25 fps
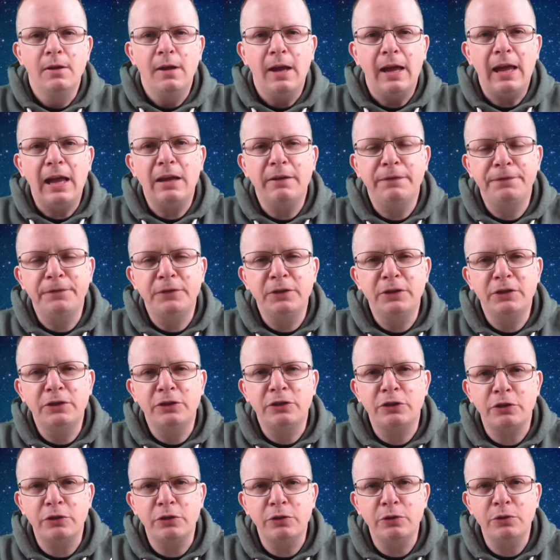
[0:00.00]
After
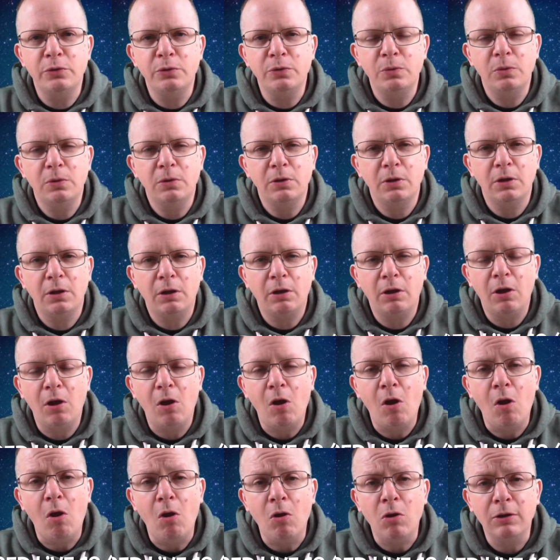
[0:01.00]
2
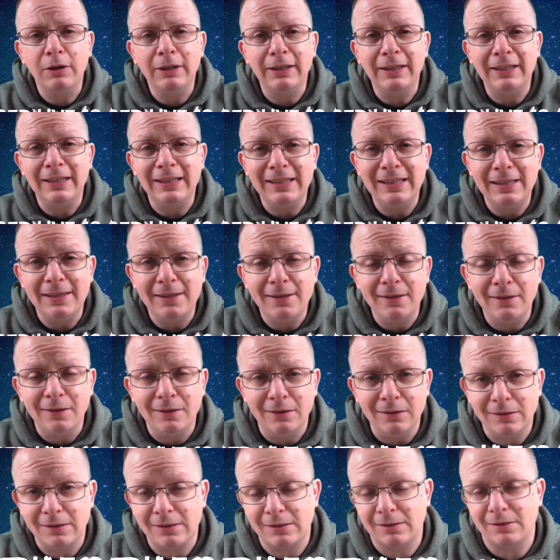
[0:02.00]
long
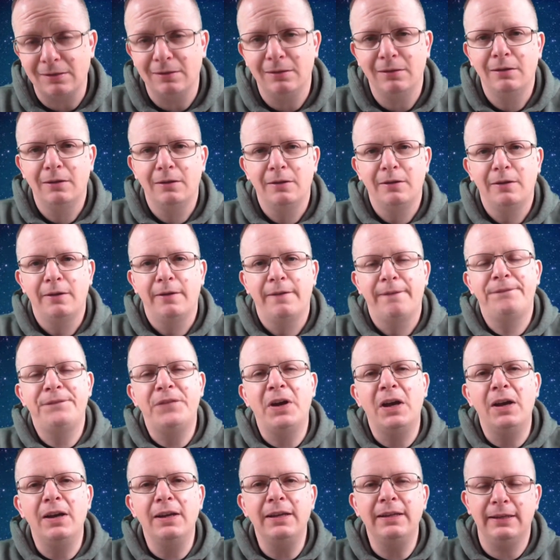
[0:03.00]
years,
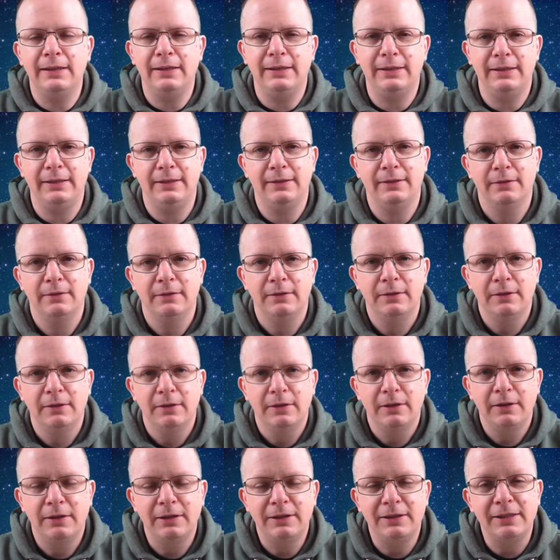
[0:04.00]
finally,
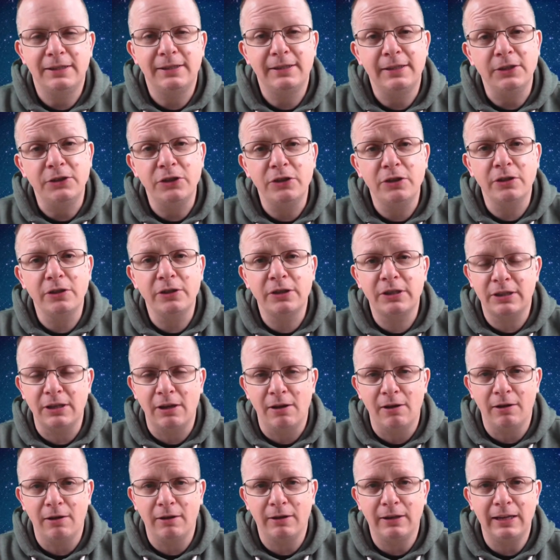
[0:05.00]
the decision on
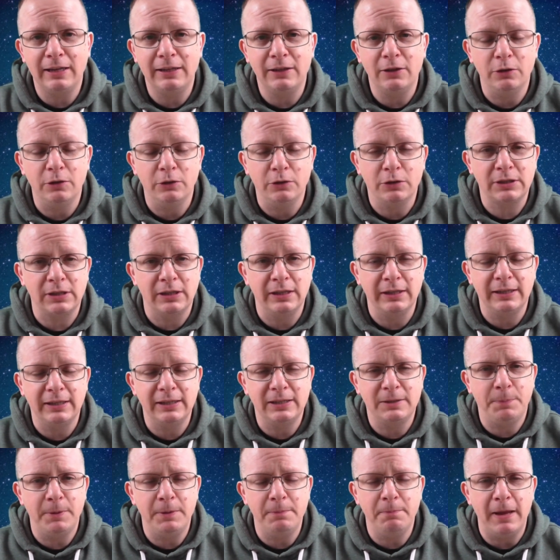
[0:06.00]
Stargate looks like
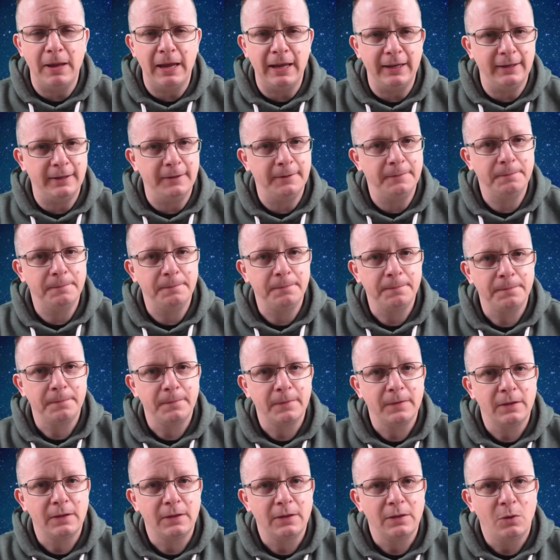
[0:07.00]
it's been made.
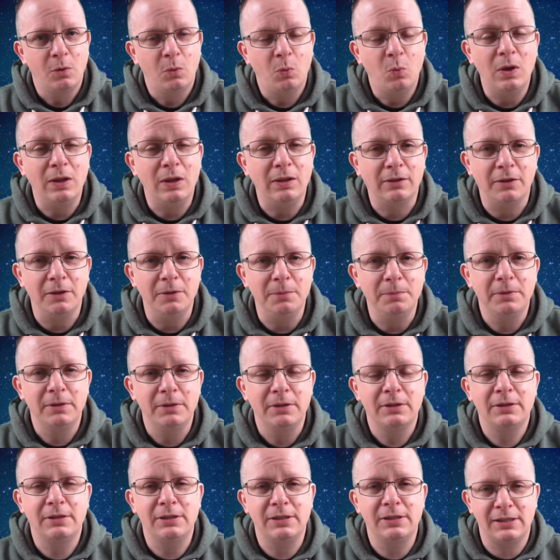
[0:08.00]
Welcome
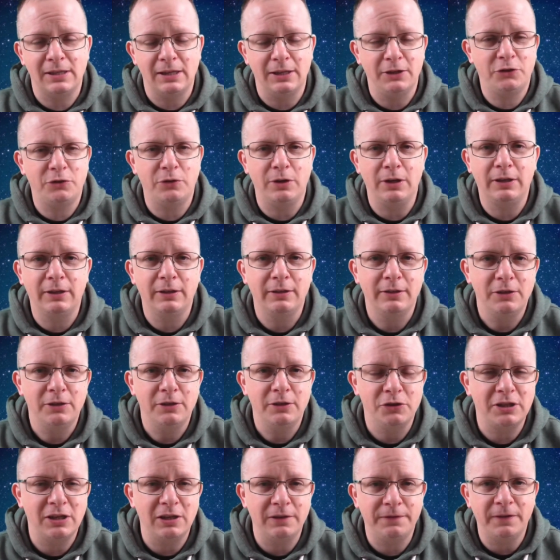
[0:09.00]
to SciTrek, your
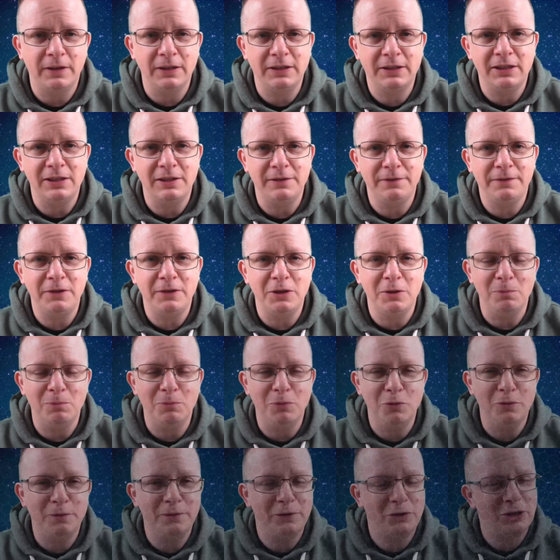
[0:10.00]
sci-fi TV and
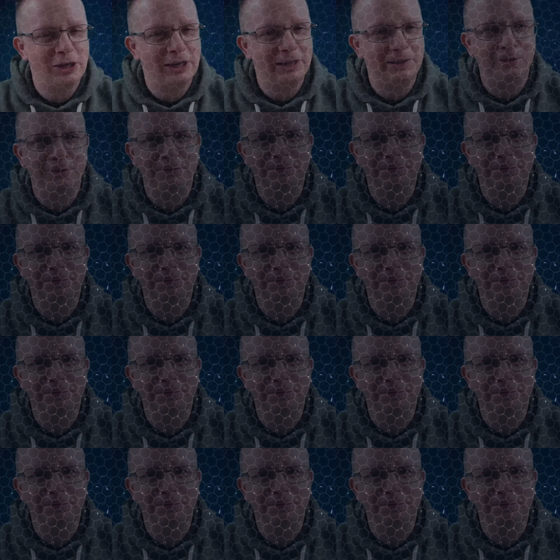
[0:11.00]
movie channel.